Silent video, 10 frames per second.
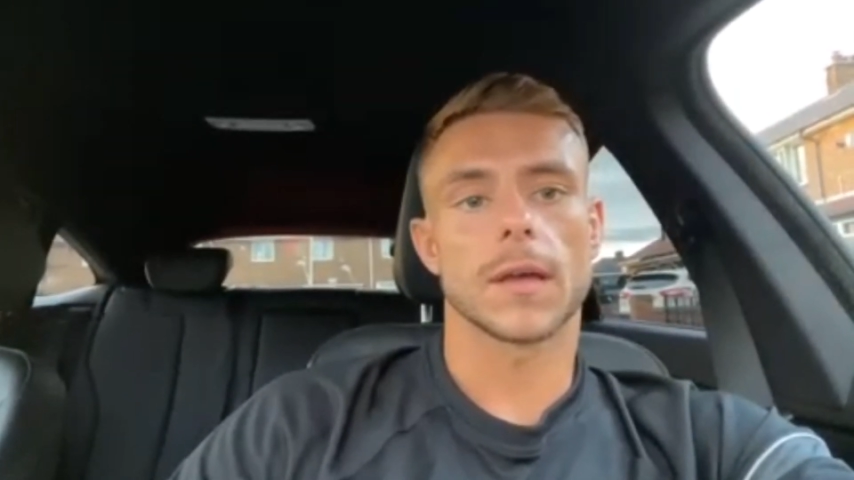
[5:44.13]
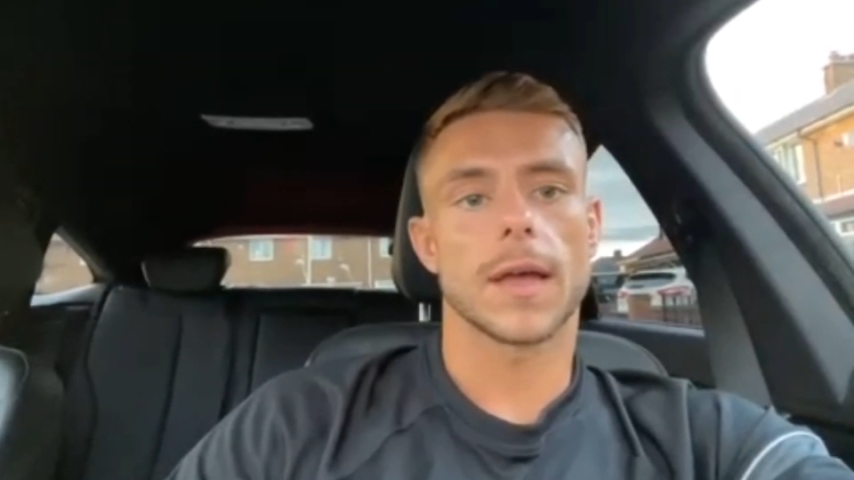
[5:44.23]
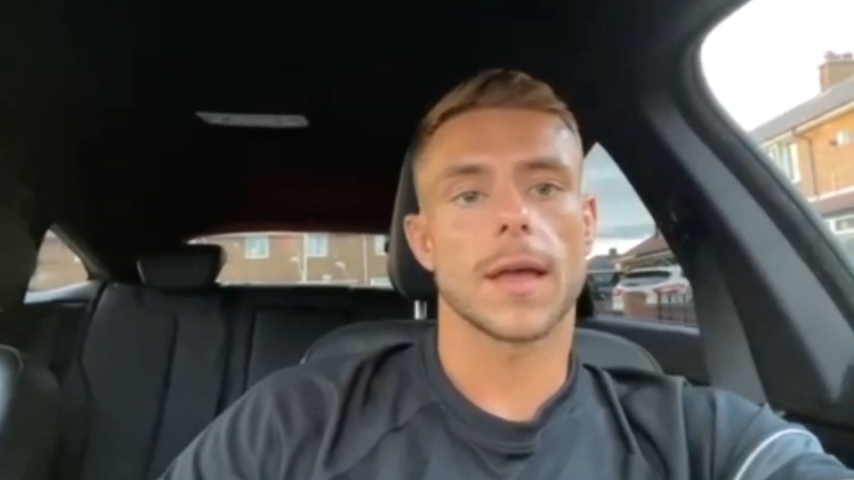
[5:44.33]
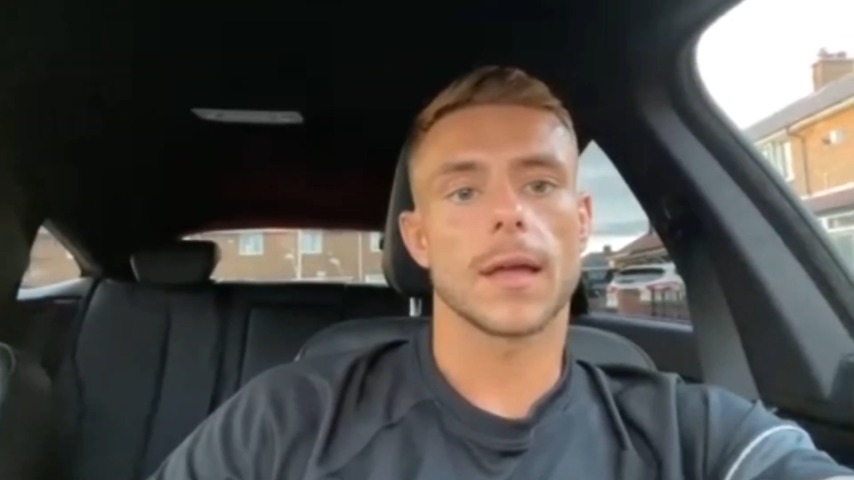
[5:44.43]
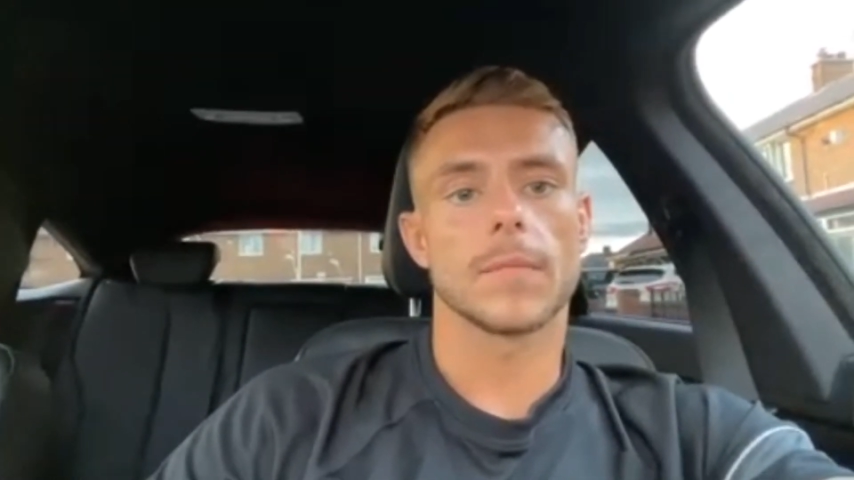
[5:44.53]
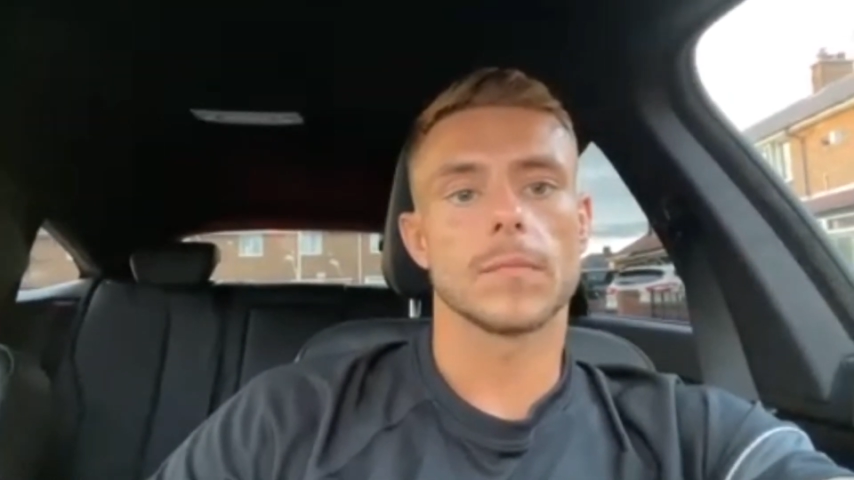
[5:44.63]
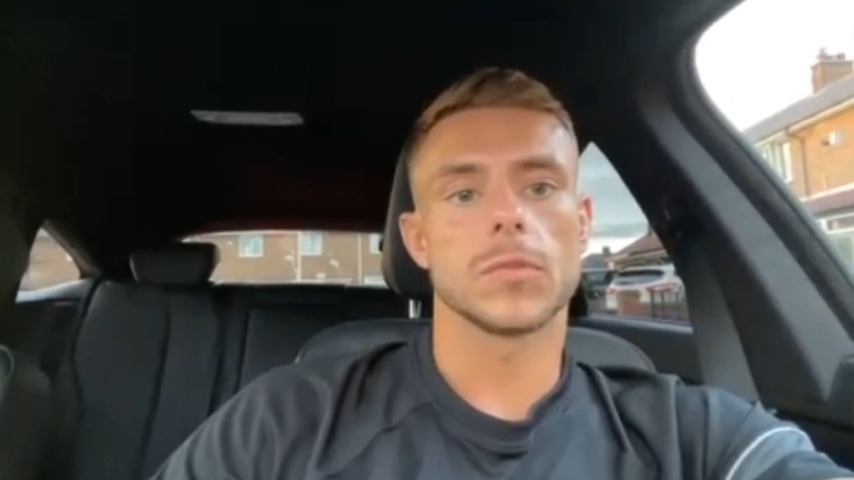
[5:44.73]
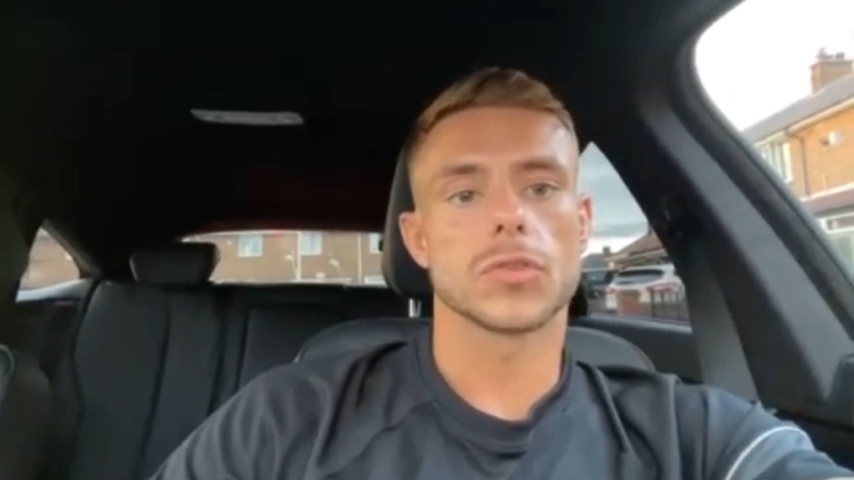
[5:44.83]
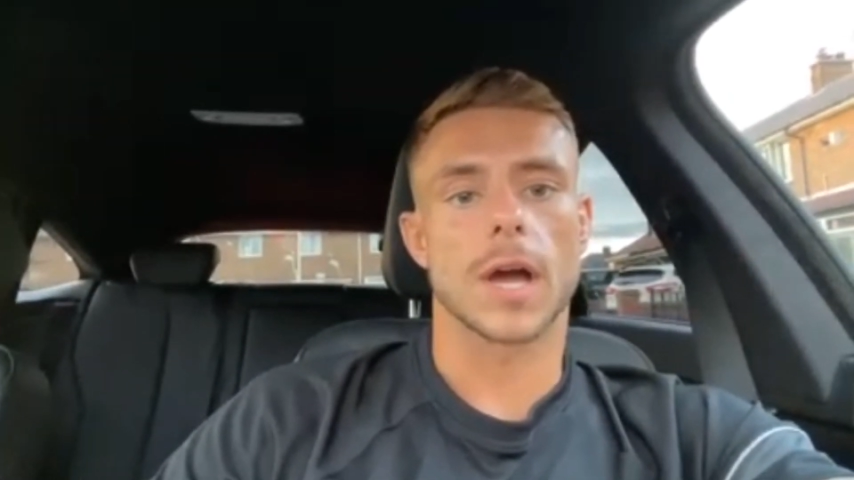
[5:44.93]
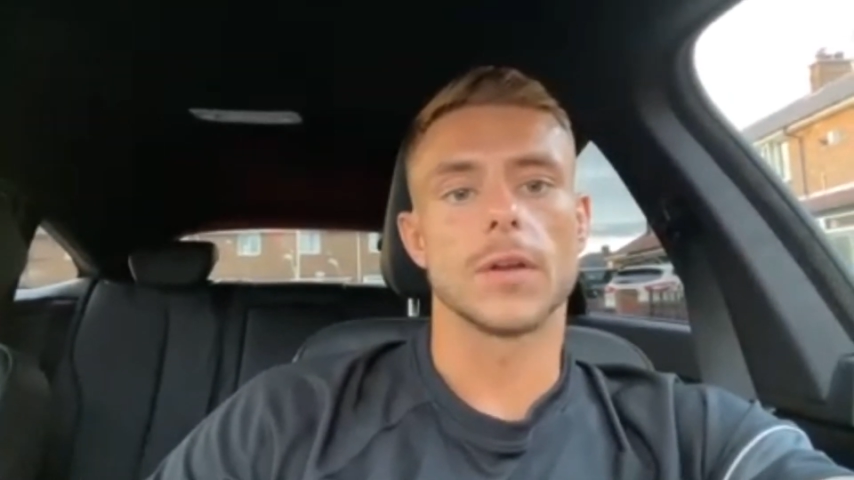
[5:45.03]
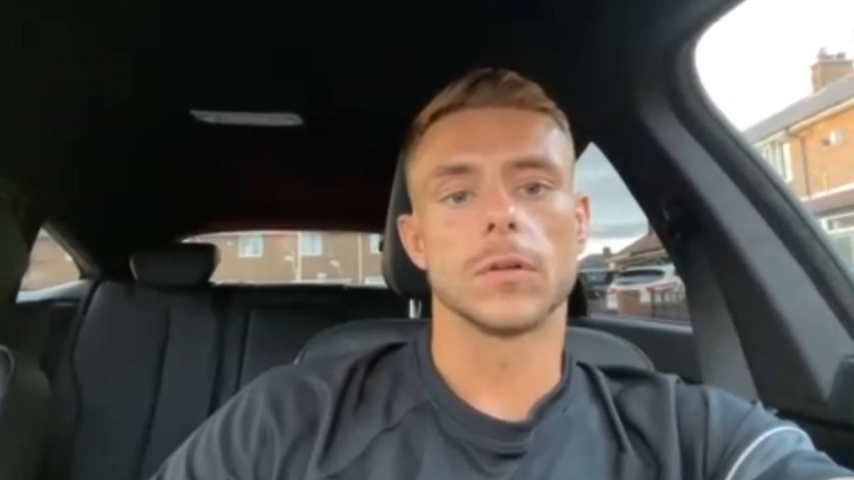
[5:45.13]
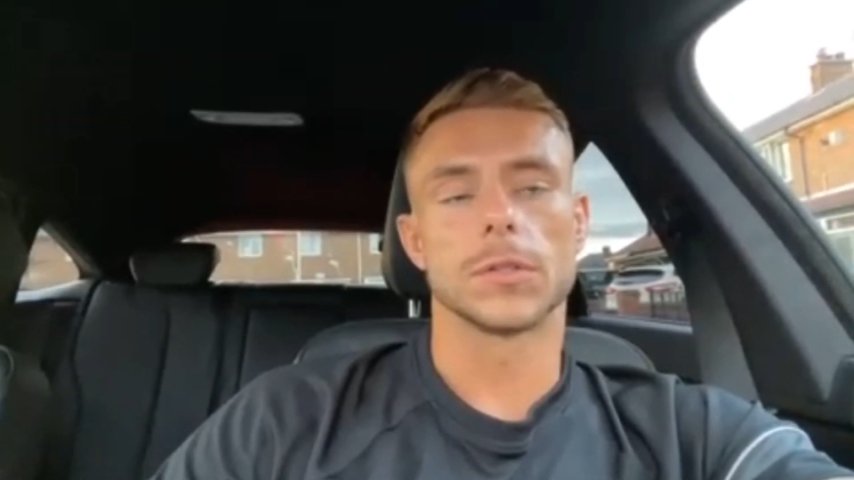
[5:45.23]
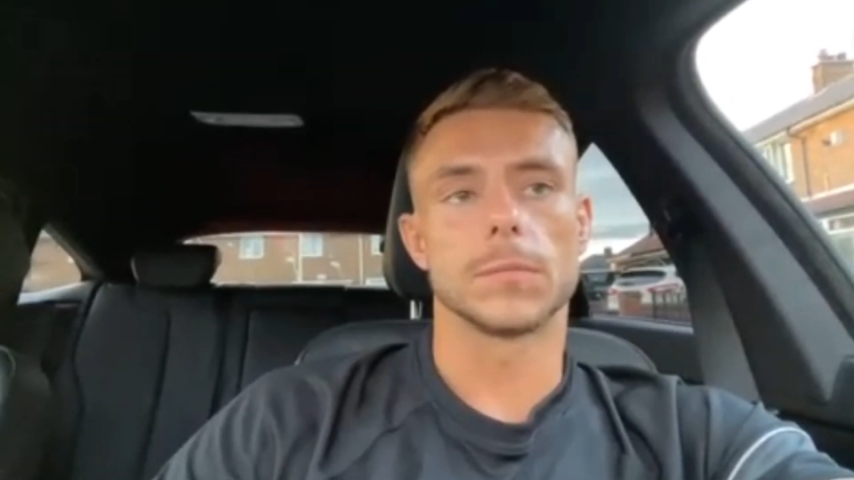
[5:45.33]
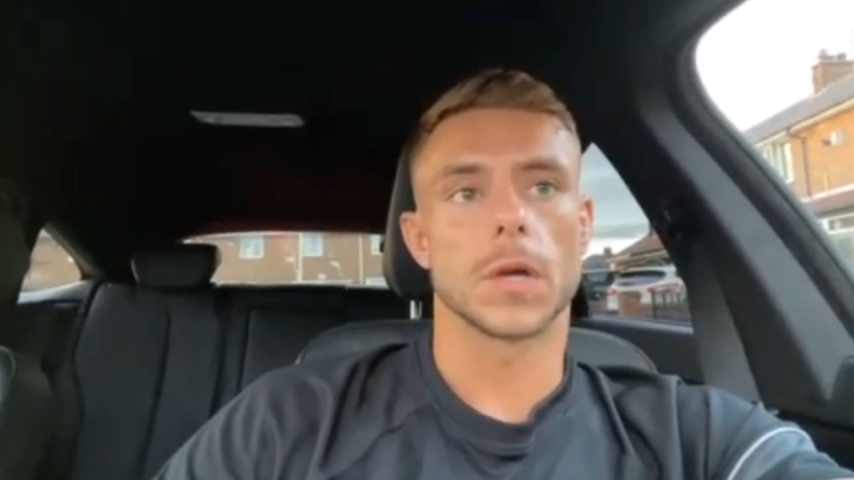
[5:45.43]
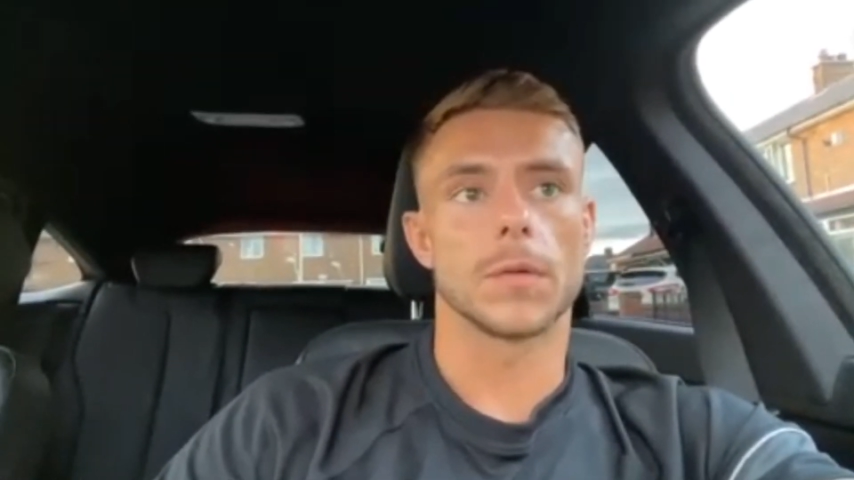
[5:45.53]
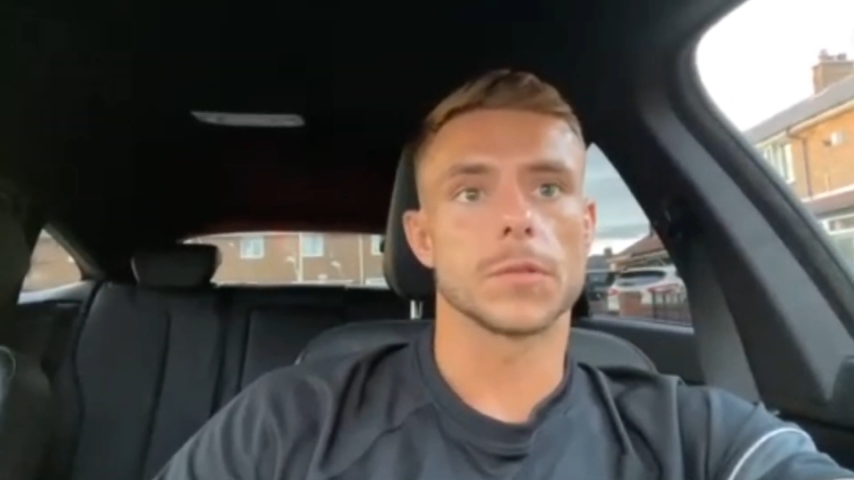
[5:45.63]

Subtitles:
try and hold him down,